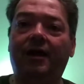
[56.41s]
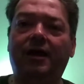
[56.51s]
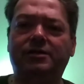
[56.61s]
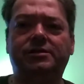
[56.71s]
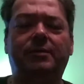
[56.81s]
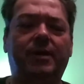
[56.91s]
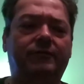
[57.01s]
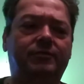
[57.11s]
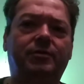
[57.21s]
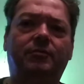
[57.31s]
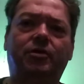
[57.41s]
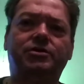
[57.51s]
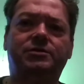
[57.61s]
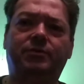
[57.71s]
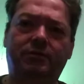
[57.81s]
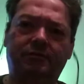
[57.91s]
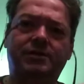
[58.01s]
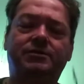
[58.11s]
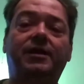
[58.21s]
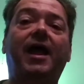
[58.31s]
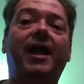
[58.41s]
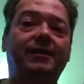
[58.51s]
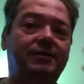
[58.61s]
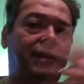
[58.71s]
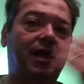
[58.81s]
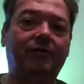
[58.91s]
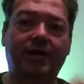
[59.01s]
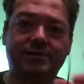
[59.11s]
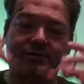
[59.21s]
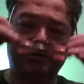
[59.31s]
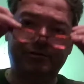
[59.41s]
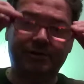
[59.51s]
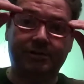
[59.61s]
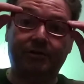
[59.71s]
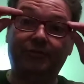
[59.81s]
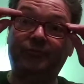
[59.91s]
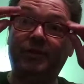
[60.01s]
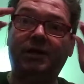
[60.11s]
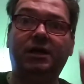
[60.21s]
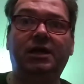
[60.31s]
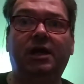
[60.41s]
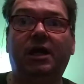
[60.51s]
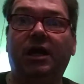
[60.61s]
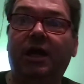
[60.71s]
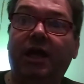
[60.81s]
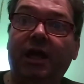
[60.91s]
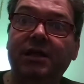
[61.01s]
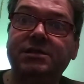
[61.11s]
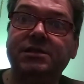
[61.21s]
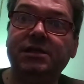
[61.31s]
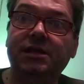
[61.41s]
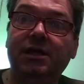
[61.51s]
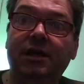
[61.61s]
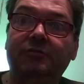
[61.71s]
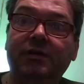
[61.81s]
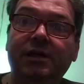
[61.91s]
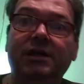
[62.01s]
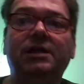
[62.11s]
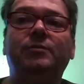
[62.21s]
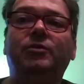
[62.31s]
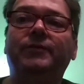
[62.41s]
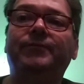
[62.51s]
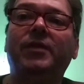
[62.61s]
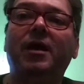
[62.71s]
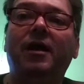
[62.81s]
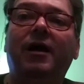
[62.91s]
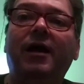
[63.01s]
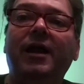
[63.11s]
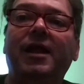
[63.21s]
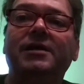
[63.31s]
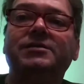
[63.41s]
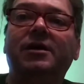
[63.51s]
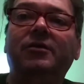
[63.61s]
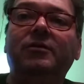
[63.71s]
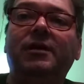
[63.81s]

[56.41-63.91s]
Actually, I may have to put them on, just put the reeds on. I had cataract surgery, so can't see and read anymore. Alright, so